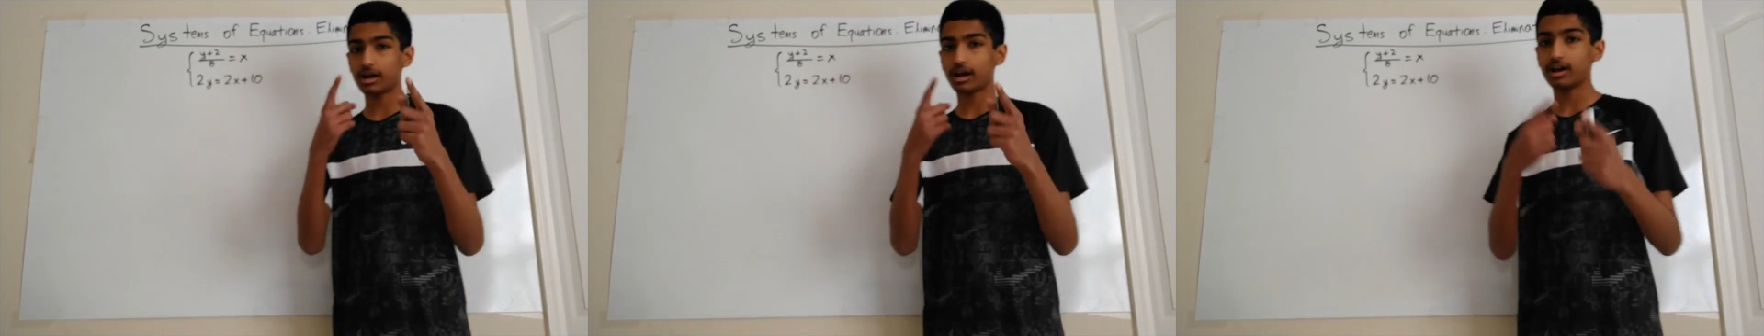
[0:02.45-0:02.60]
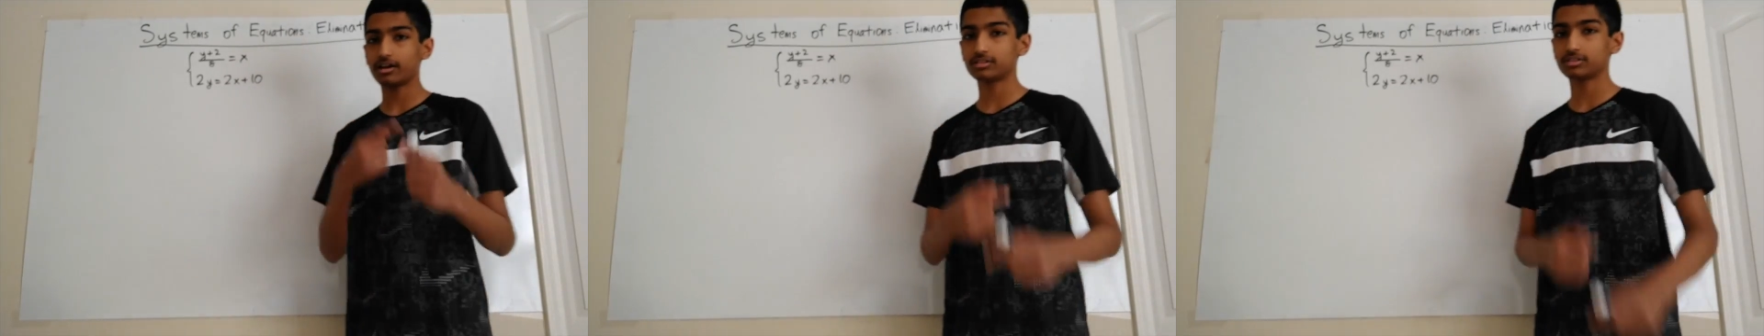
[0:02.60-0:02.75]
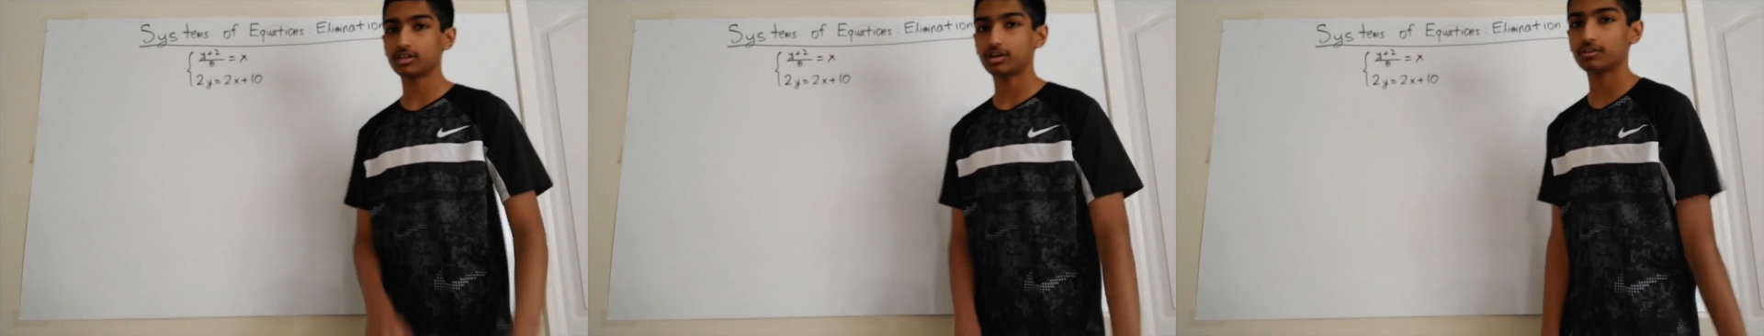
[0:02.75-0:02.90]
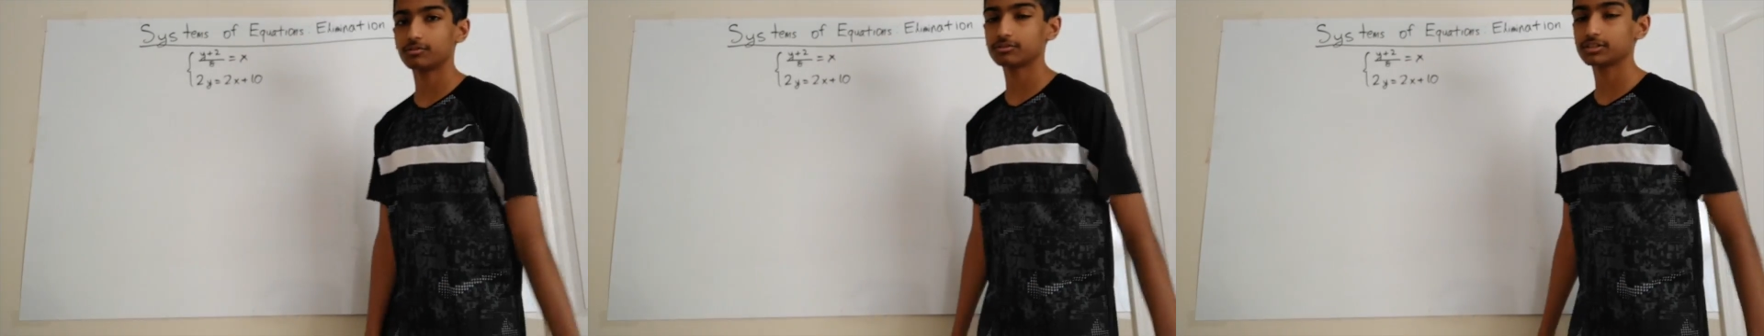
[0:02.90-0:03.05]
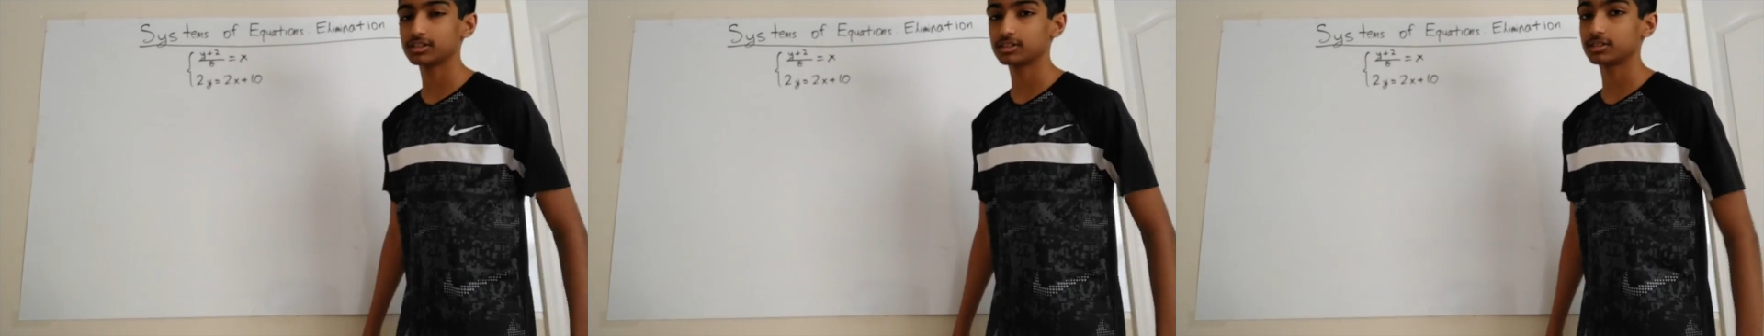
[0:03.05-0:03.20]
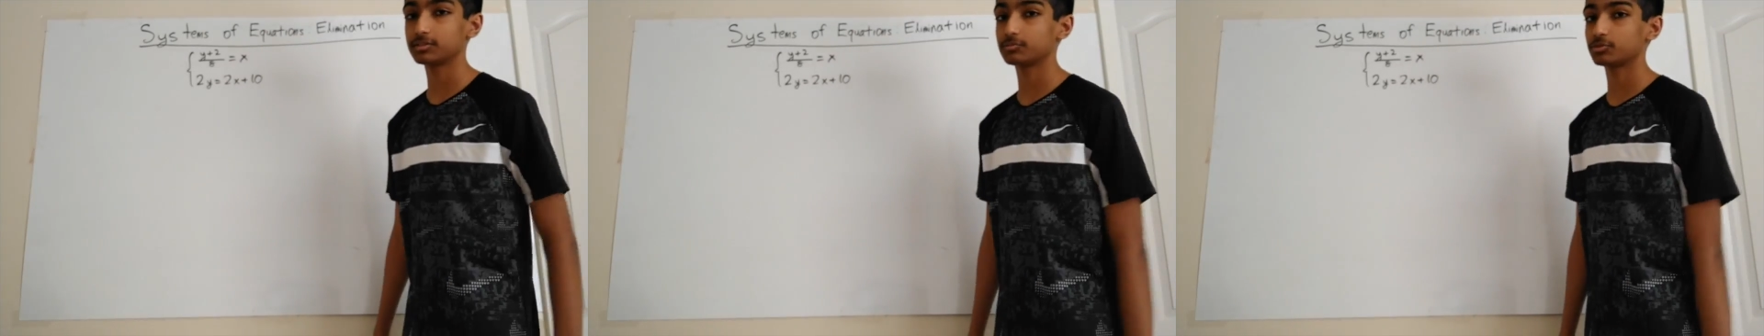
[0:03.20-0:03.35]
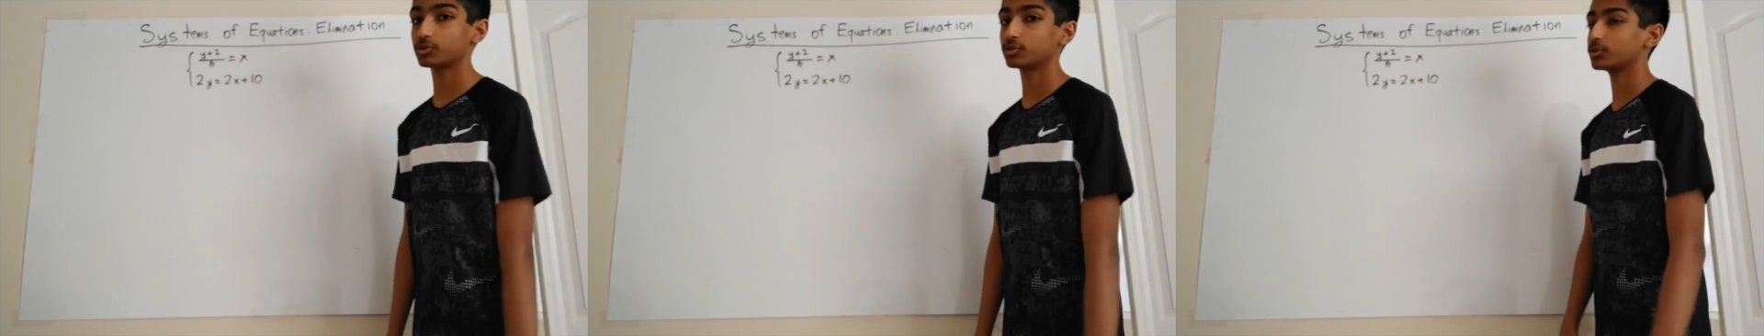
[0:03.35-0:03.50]
how to solve
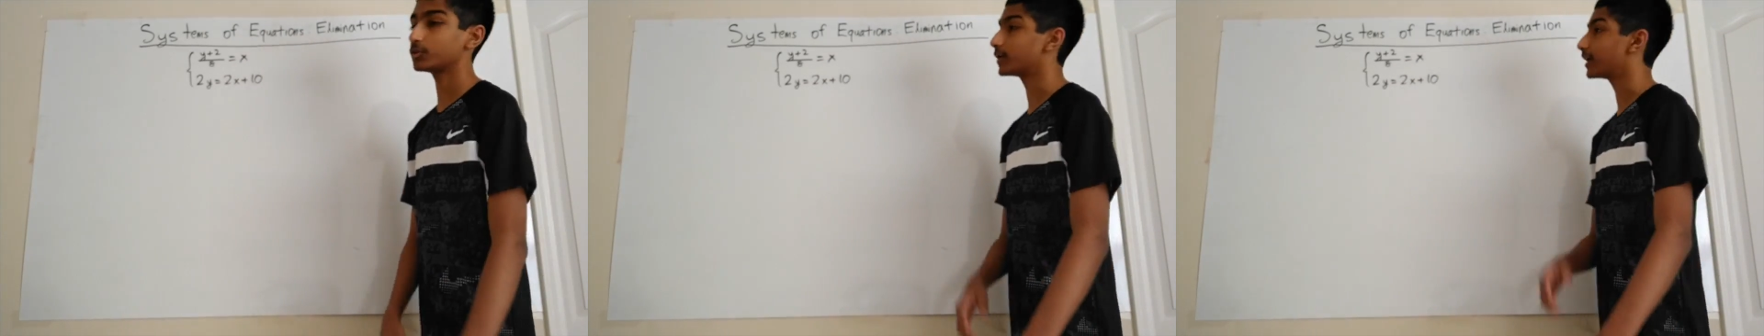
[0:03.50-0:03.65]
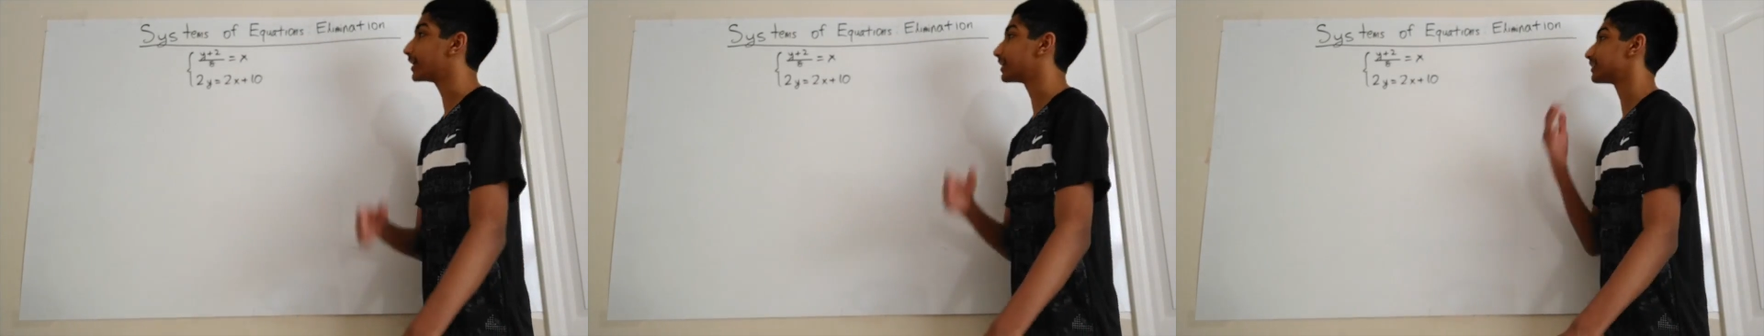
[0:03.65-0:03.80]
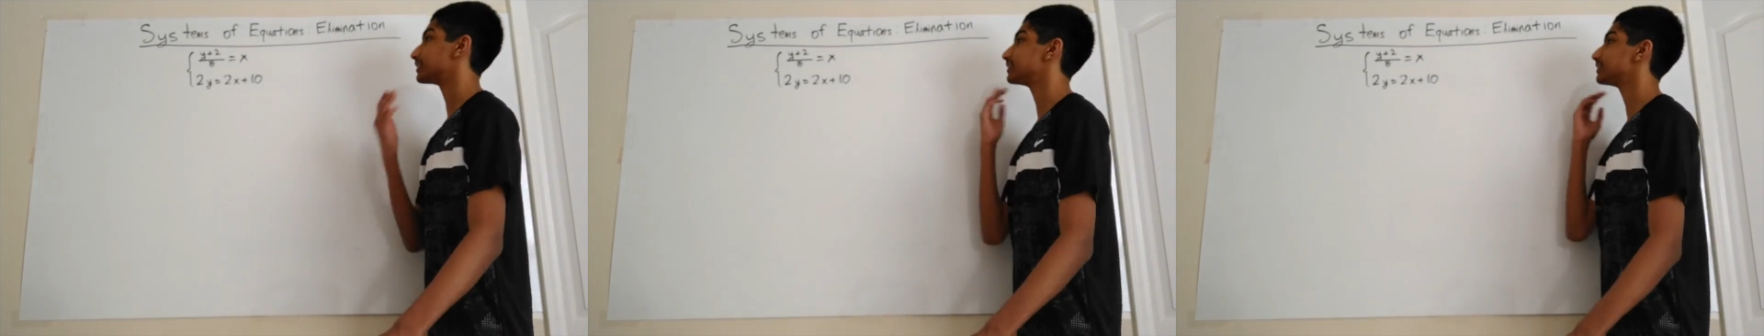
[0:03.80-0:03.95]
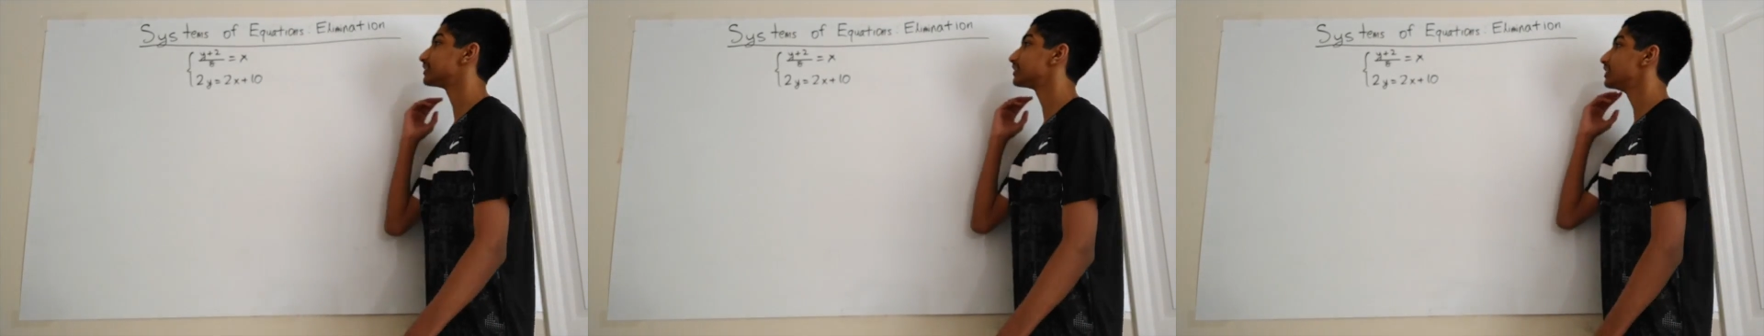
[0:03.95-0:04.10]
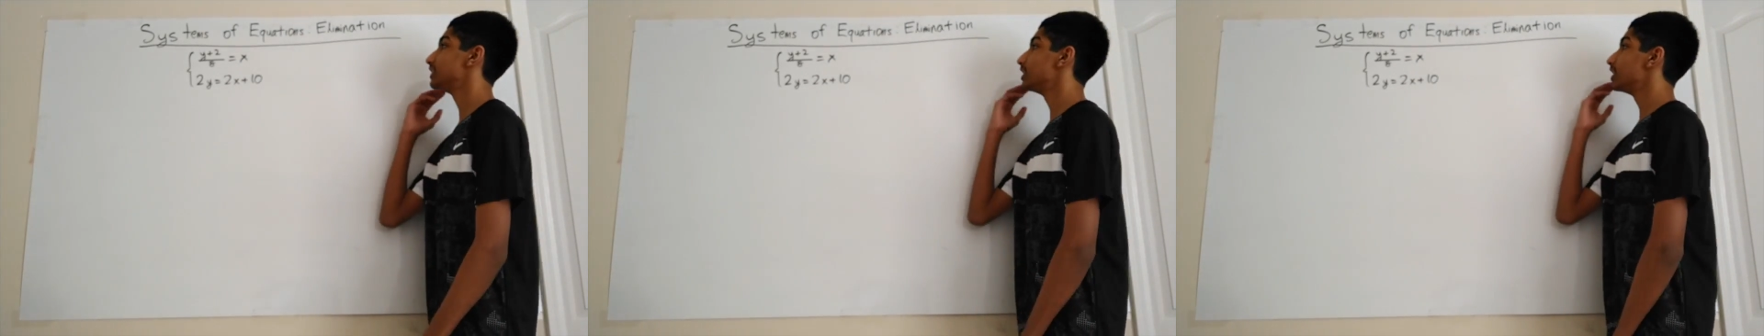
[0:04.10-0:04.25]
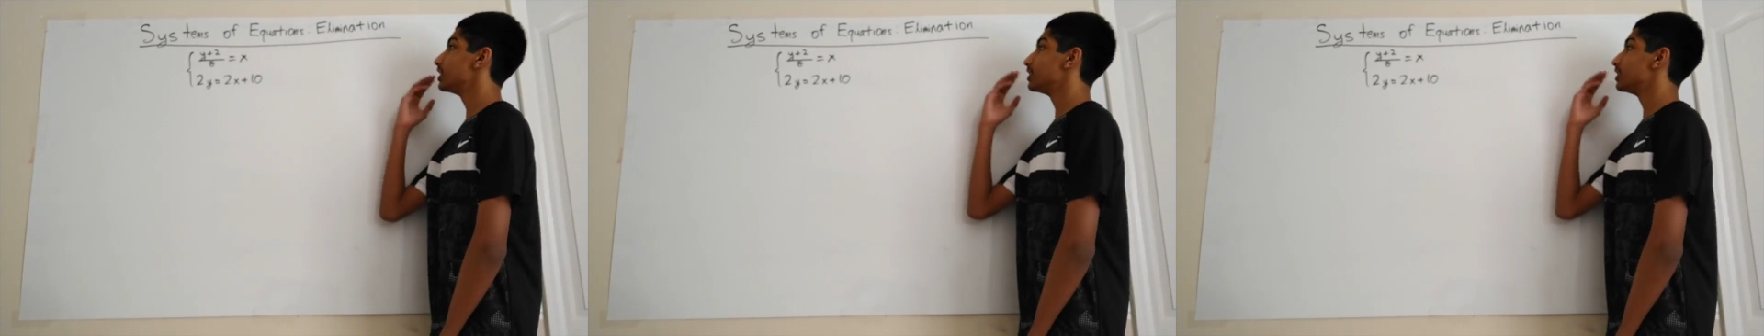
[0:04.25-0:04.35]
systems of equations